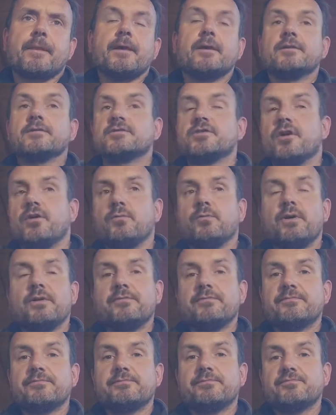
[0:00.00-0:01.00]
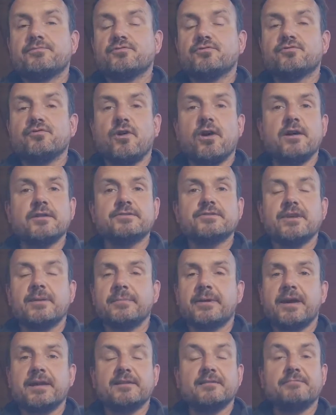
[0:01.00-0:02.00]
So we've drawn
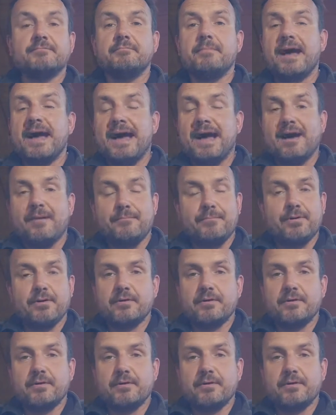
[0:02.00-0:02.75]
some kind of map